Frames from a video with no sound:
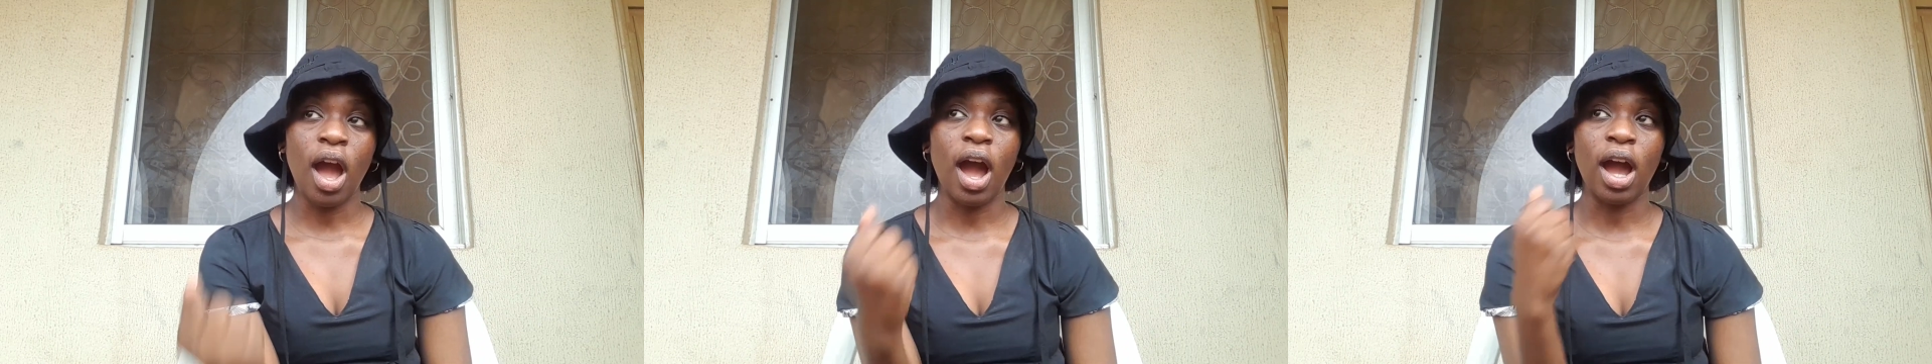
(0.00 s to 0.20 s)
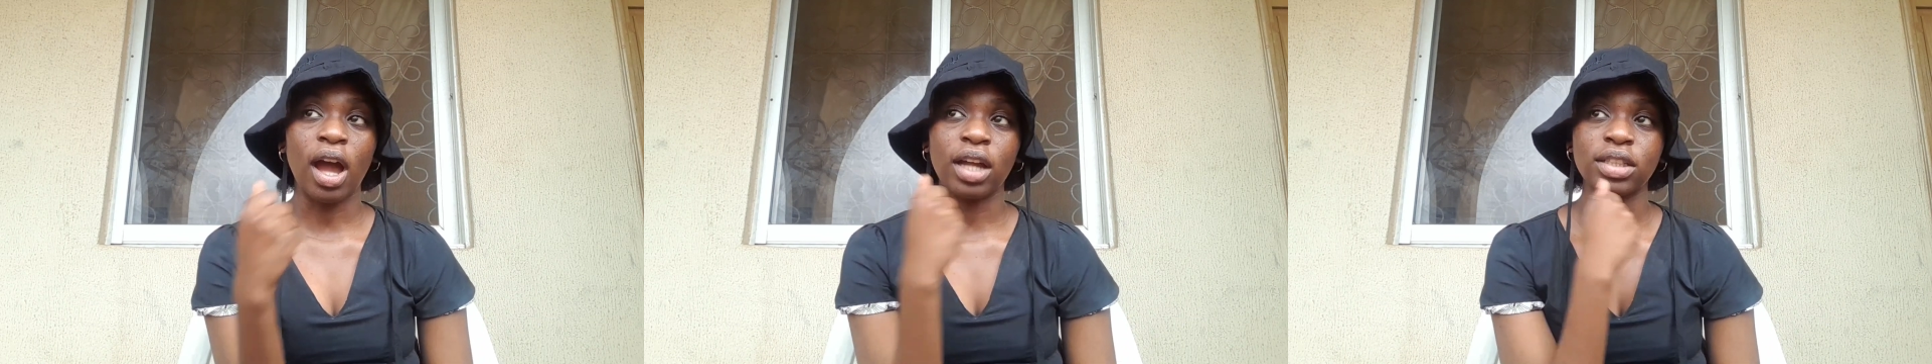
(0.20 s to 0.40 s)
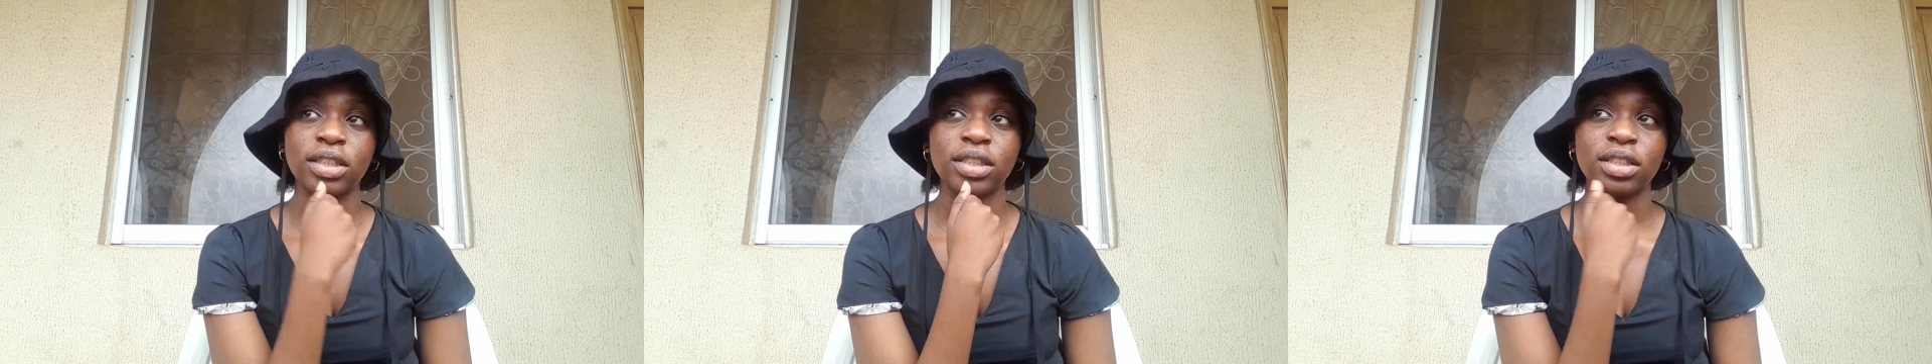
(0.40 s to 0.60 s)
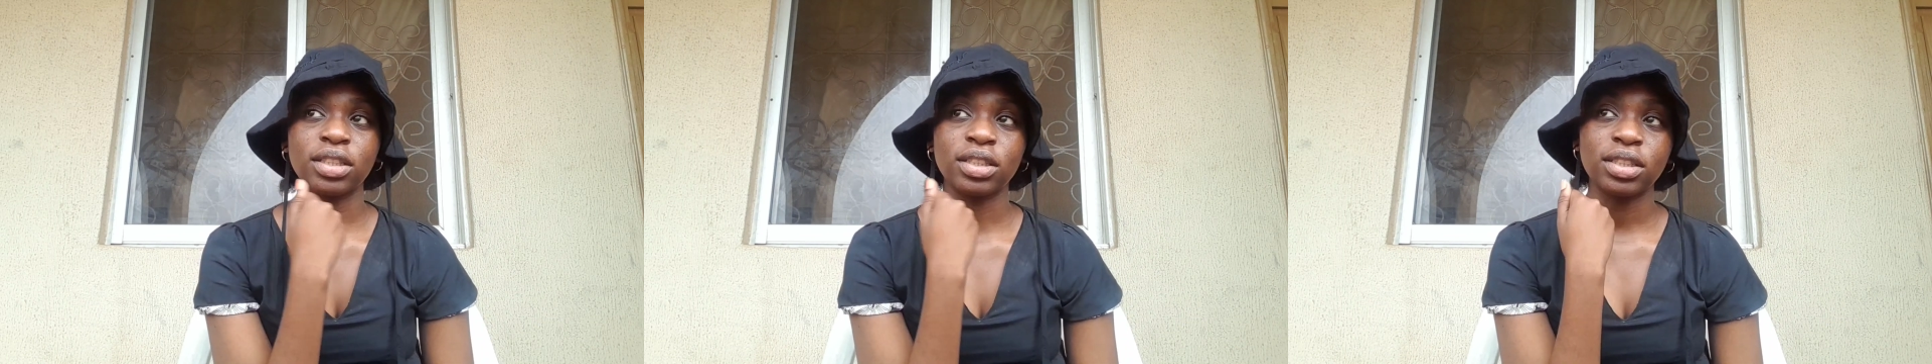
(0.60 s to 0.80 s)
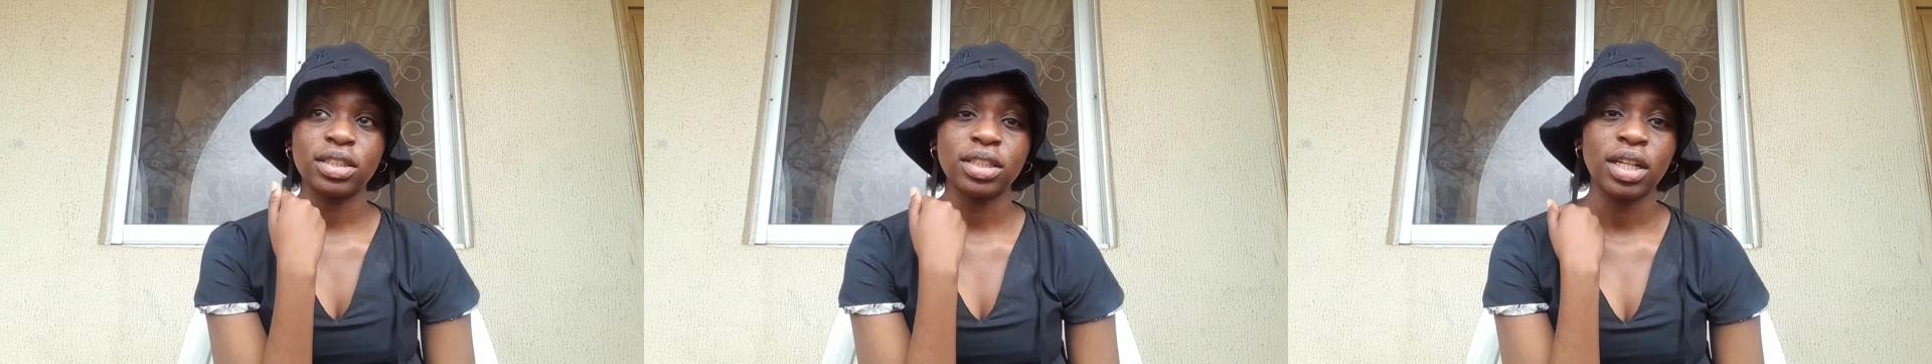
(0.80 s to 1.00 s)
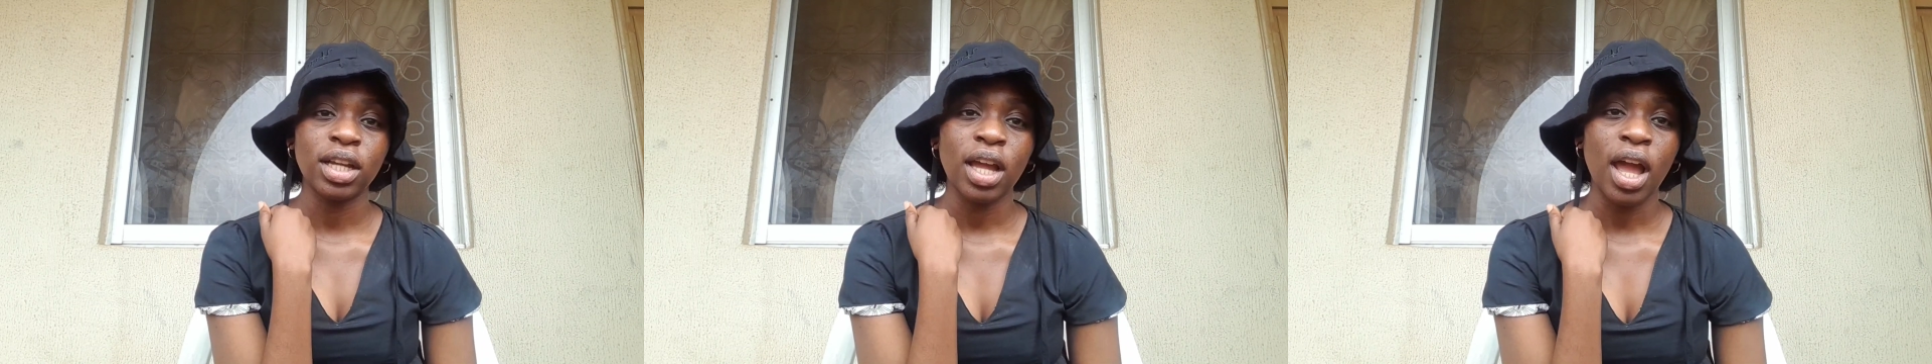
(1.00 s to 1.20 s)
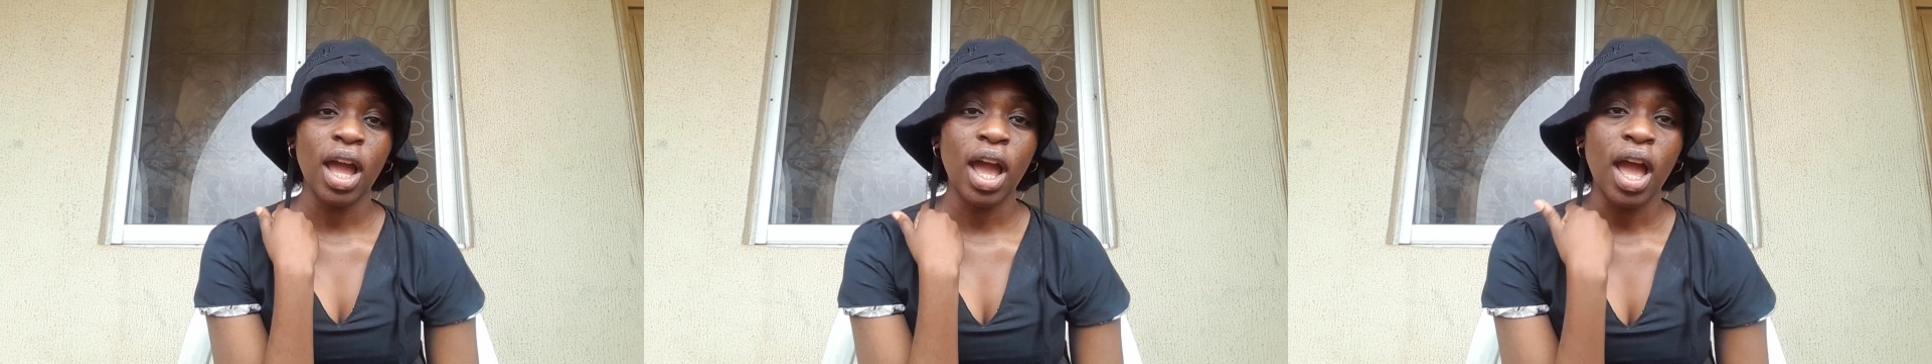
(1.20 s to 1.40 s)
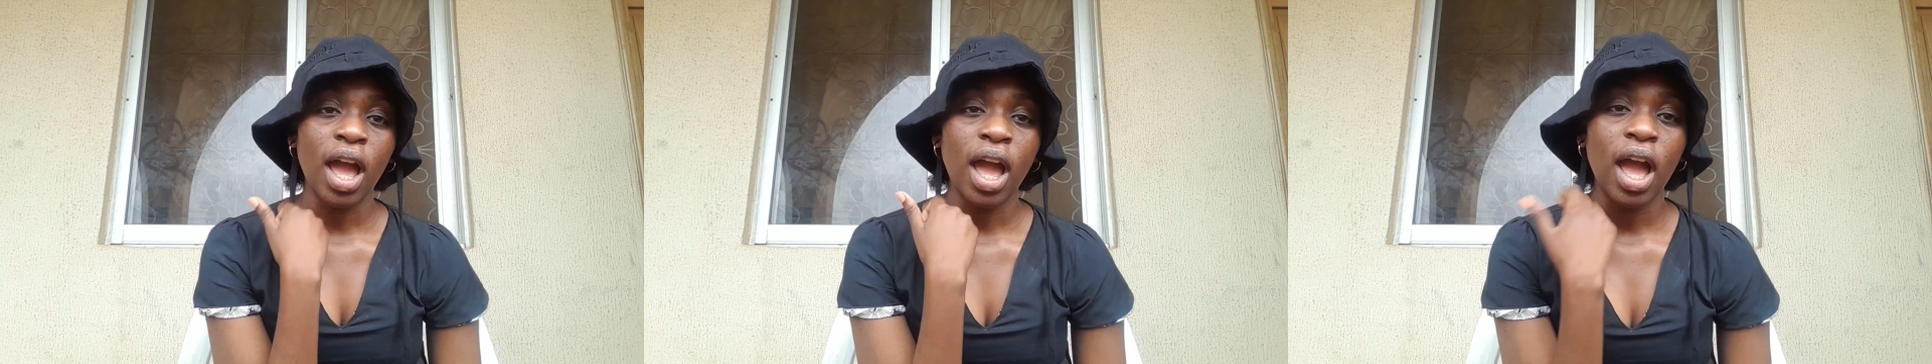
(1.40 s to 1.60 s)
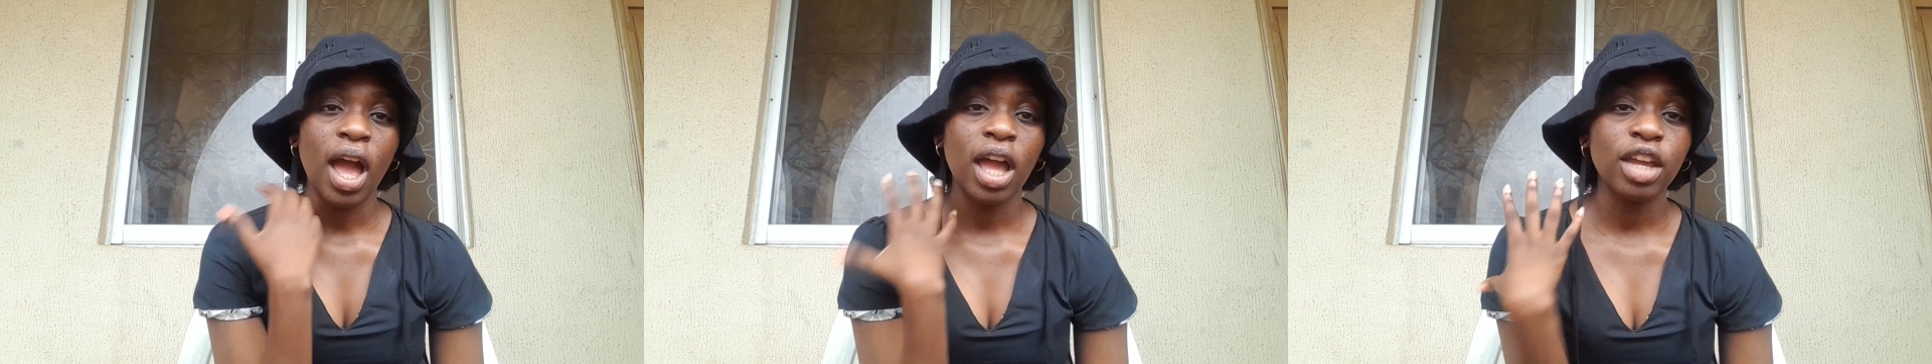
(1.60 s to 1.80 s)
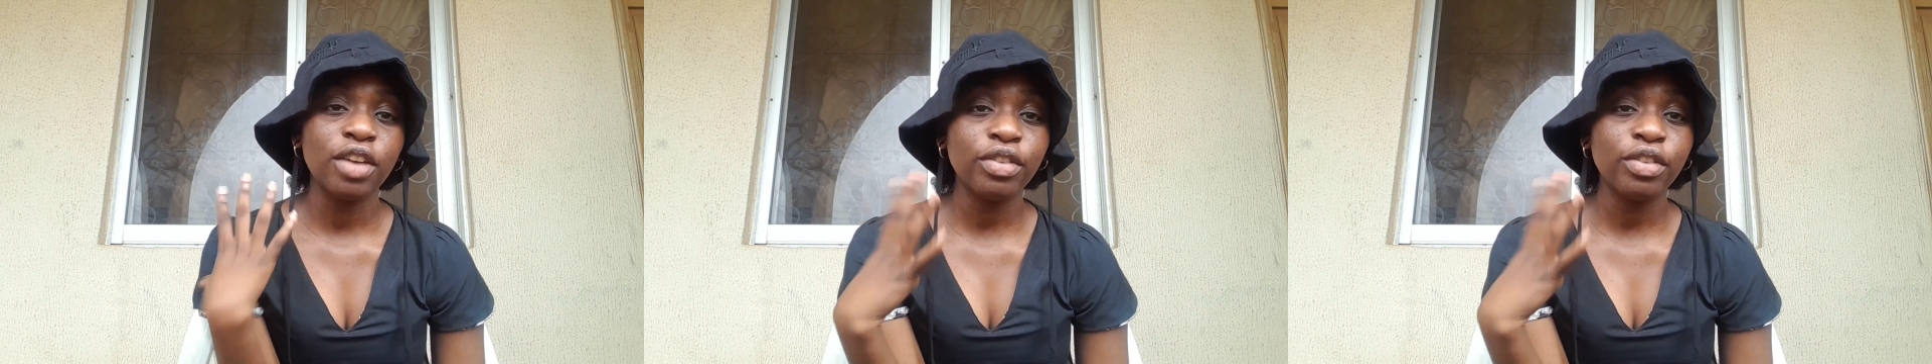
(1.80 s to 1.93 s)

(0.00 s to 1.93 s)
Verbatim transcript: and it